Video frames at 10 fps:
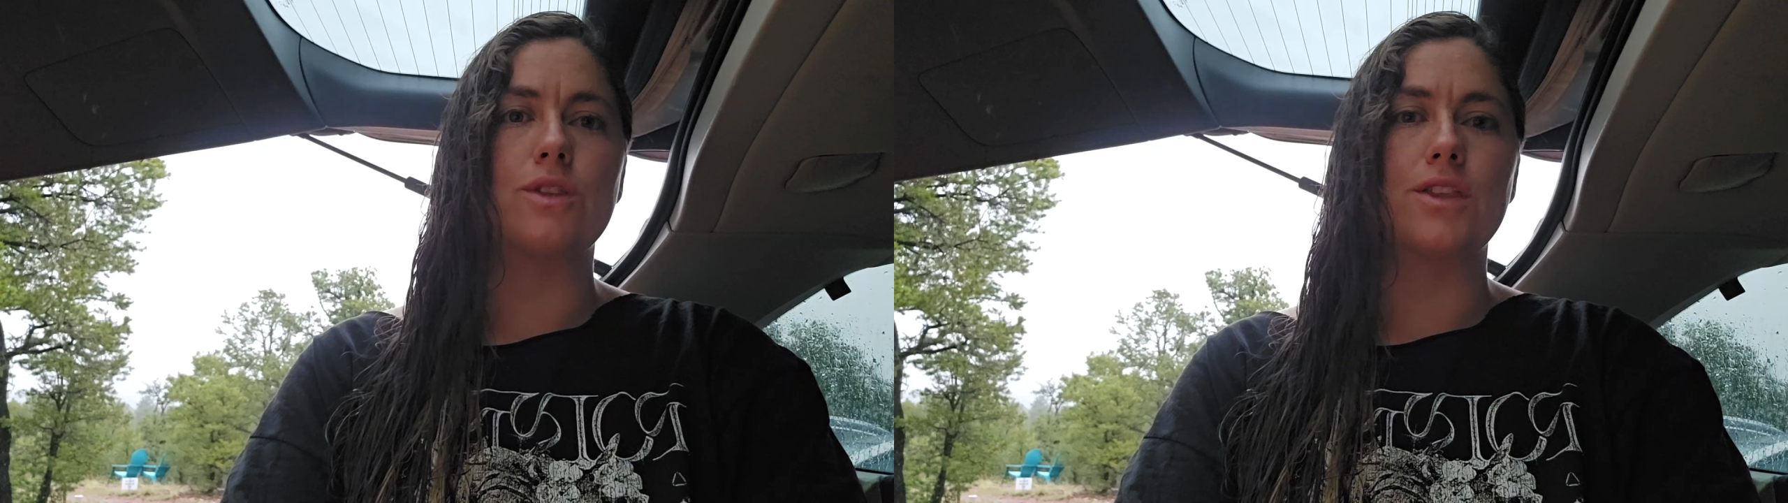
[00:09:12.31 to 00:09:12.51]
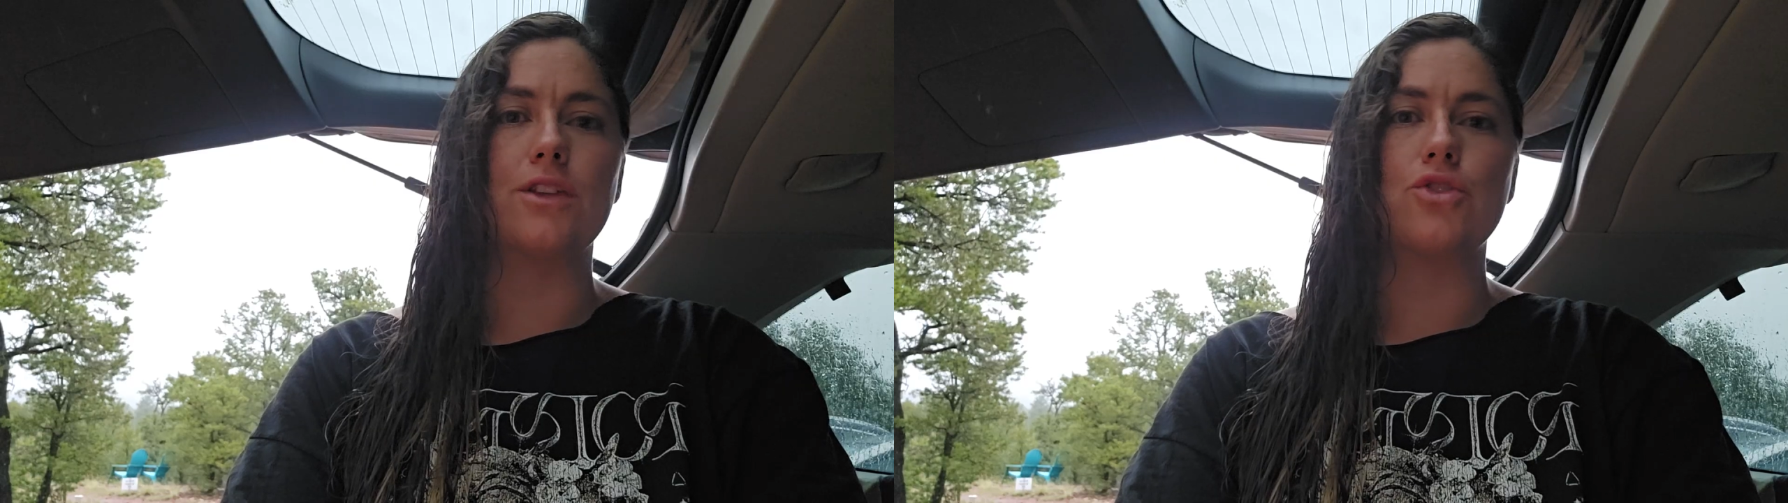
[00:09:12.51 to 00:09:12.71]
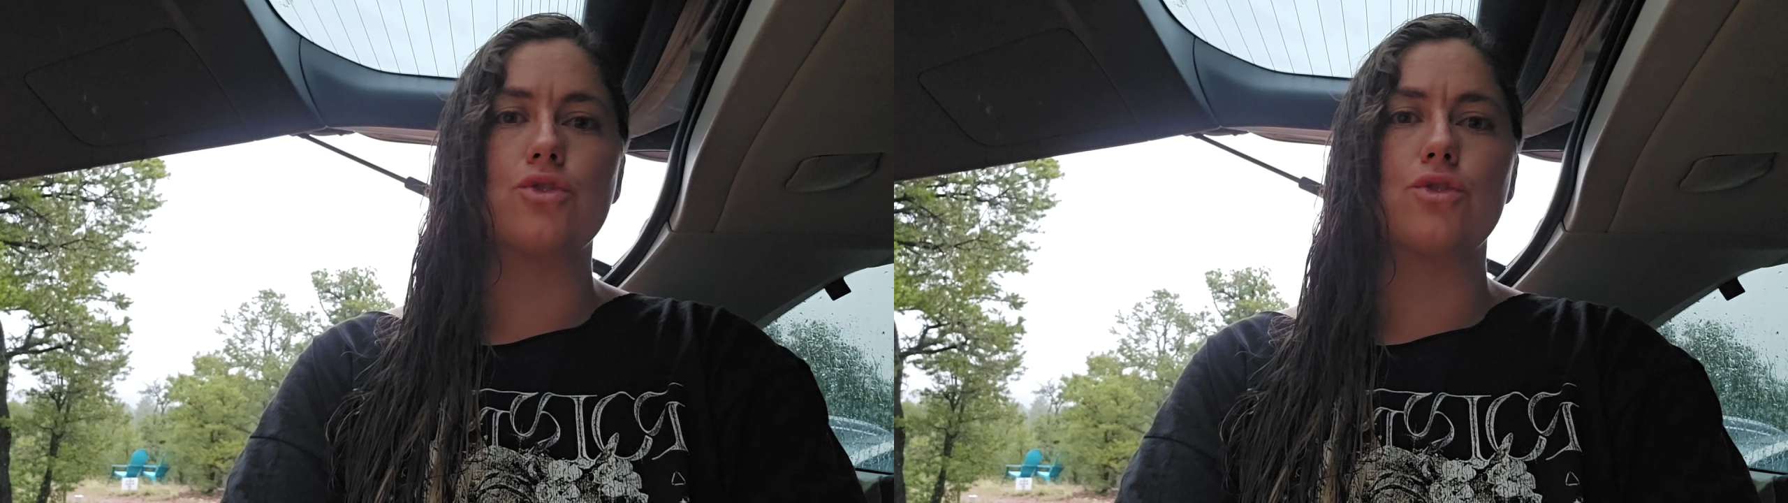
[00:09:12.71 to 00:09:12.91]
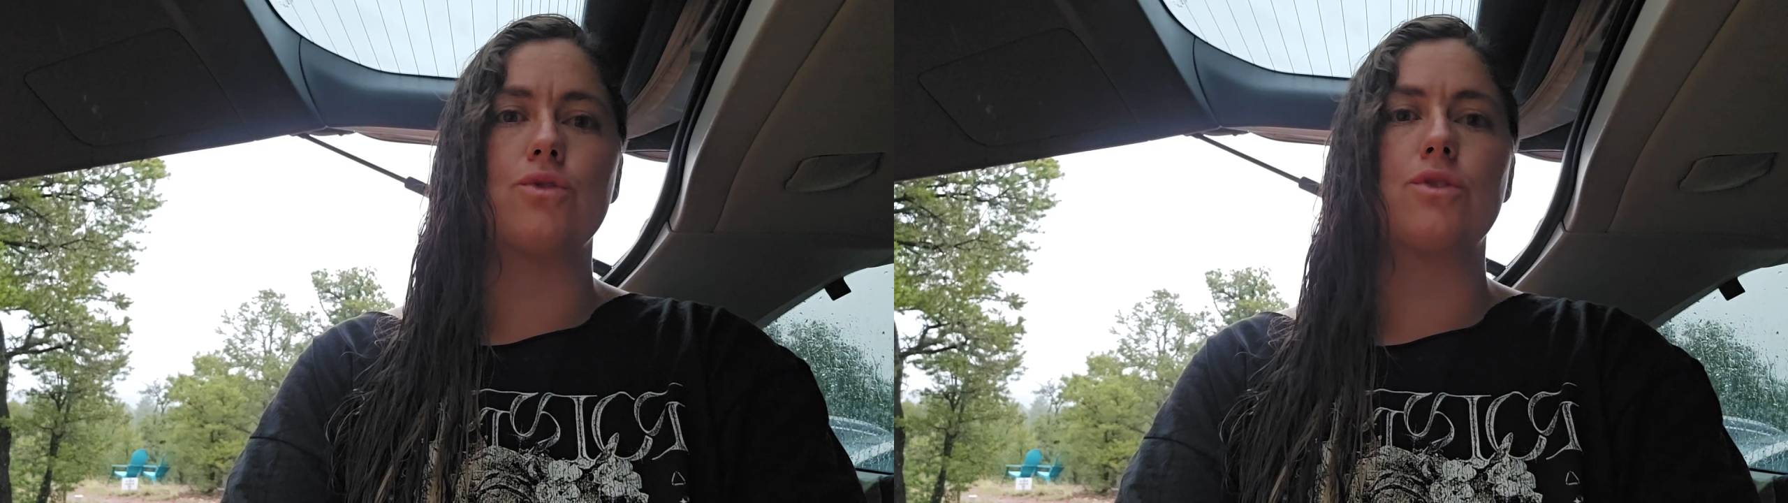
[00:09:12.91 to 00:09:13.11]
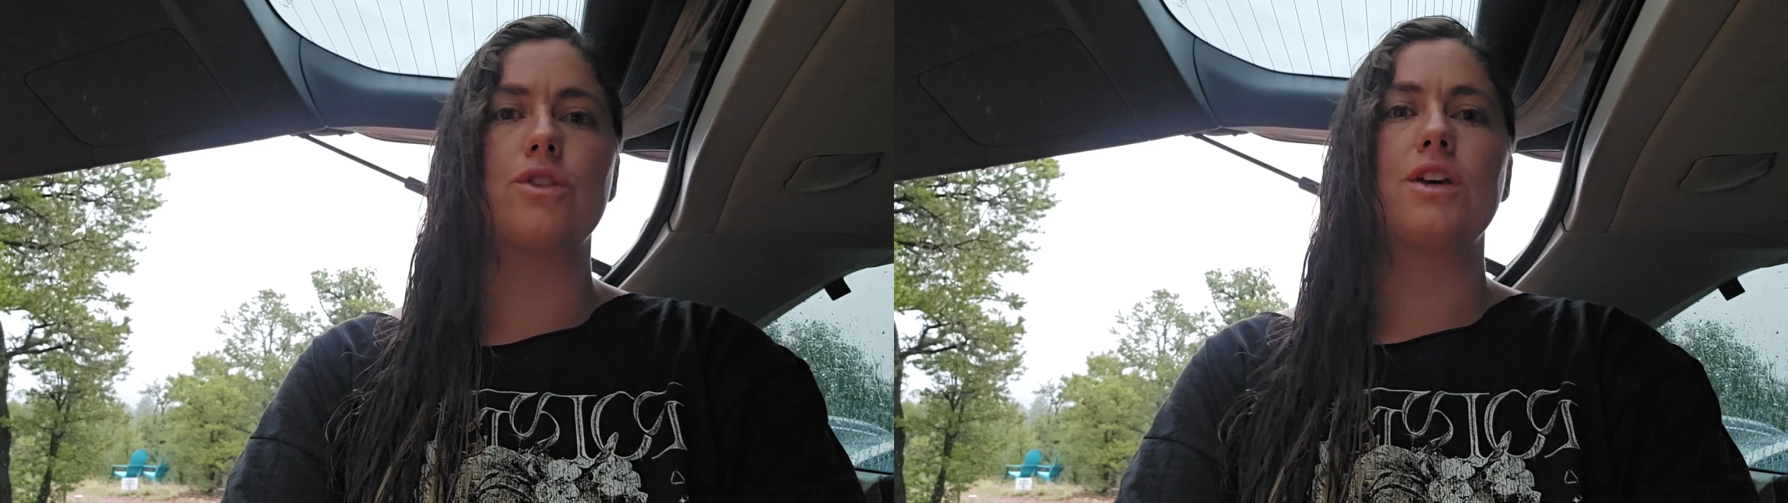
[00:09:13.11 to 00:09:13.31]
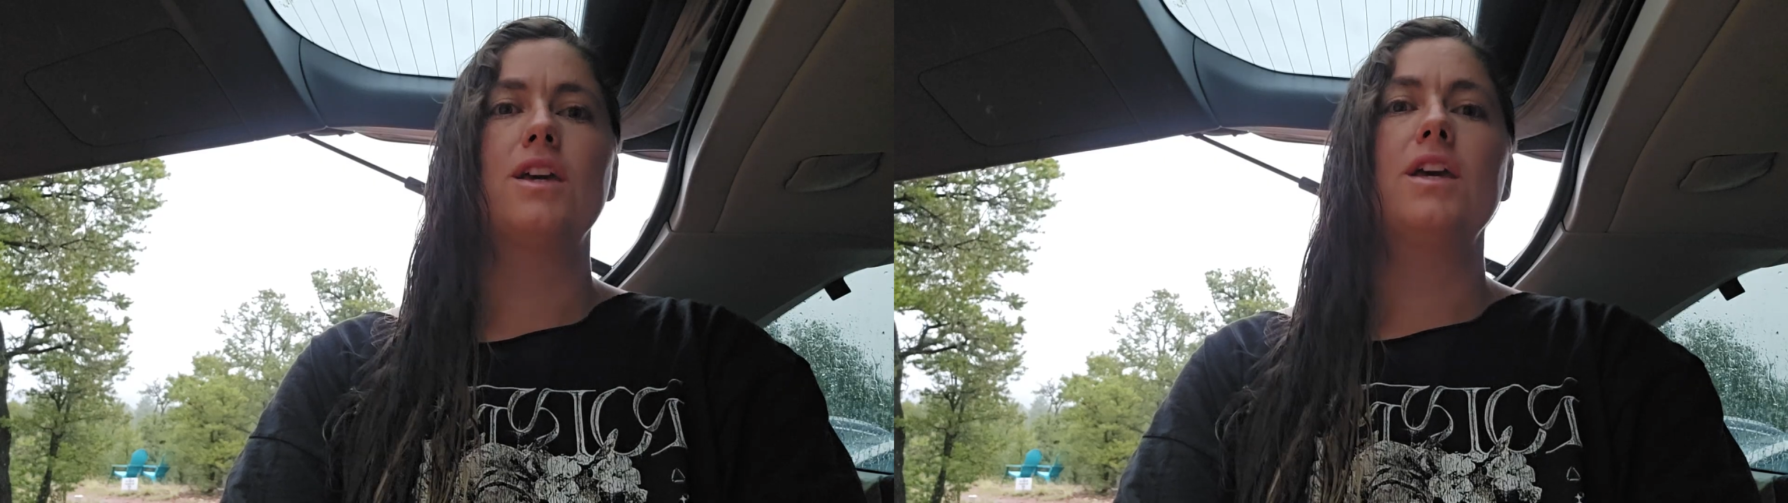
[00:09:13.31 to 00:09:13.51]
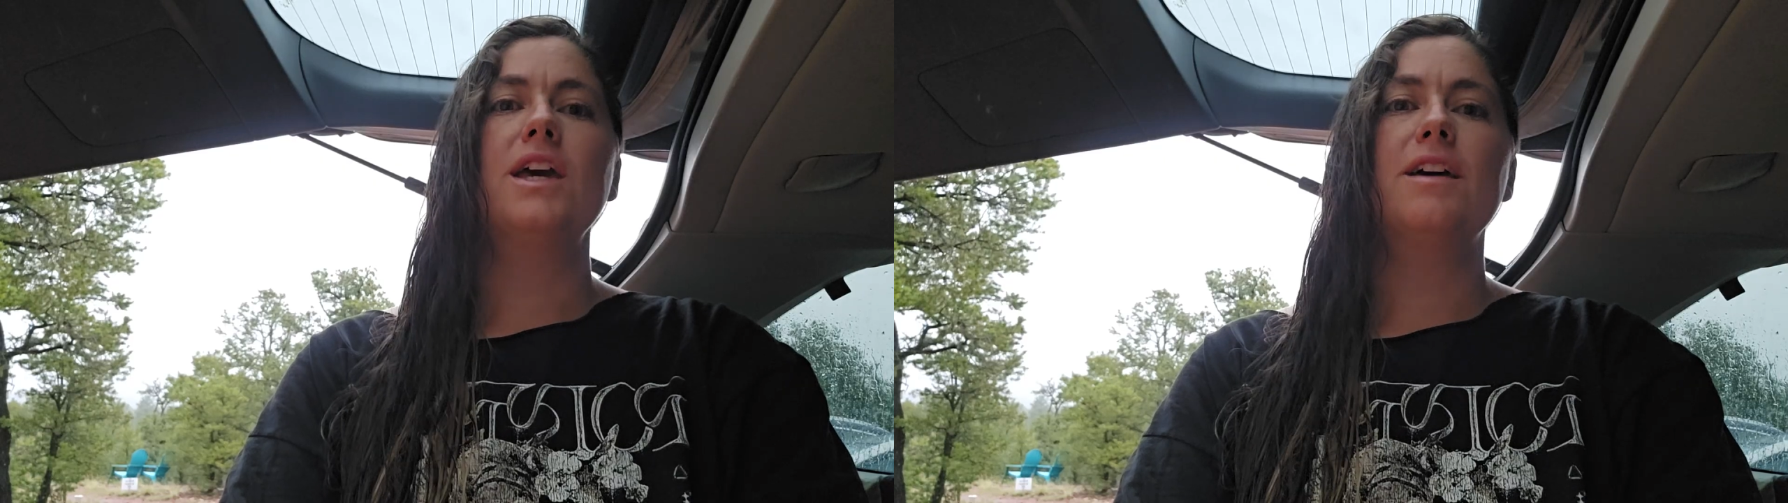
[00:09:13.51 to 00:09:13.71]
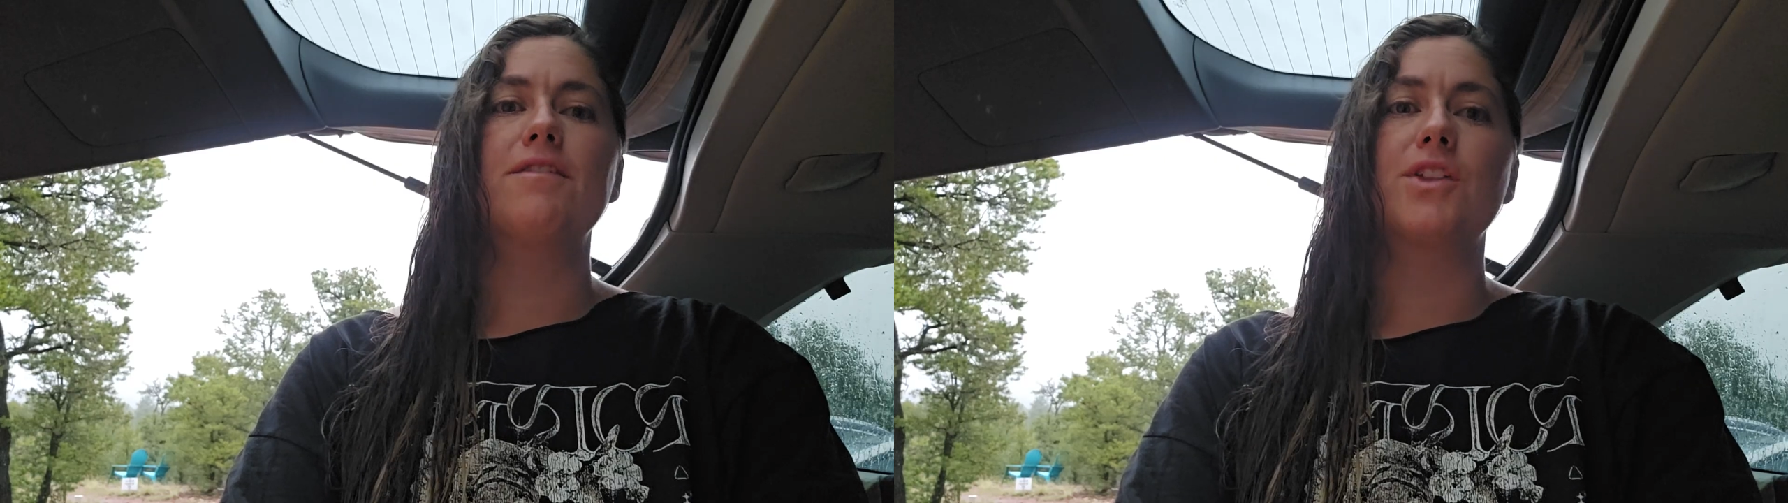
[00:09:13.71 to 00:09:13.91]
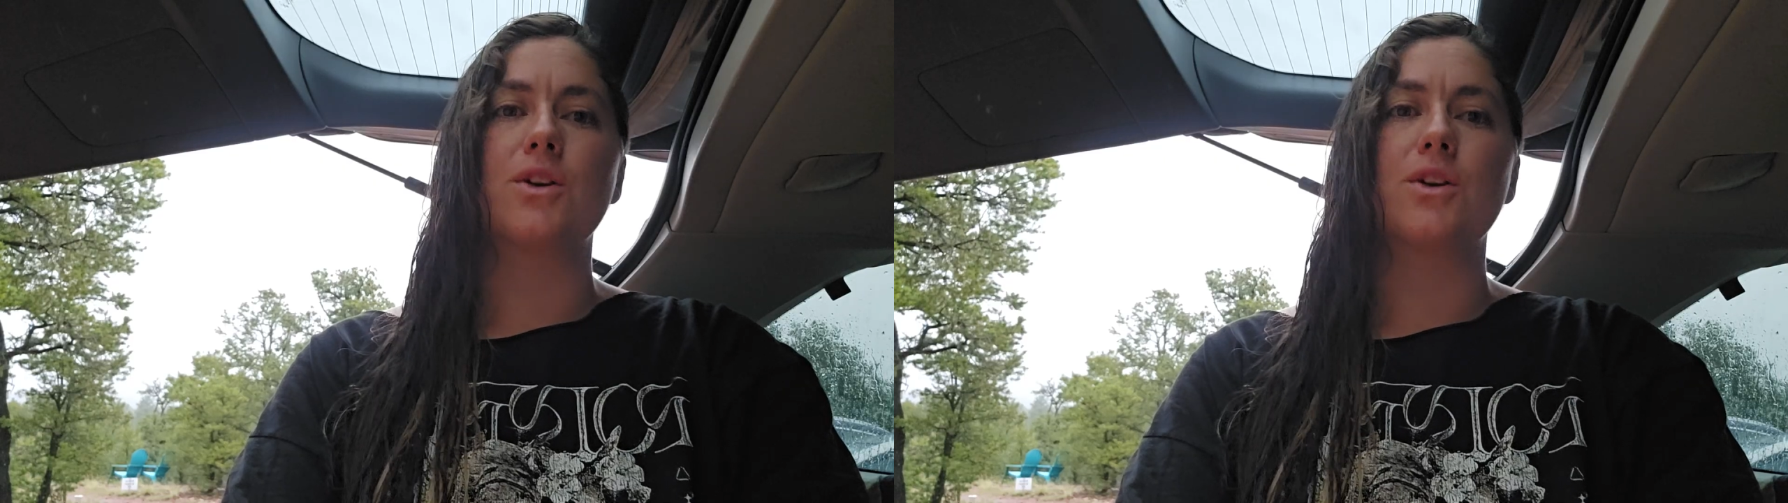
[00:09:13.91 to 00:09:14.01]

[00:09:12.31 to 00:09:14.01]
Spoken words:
That the truth, if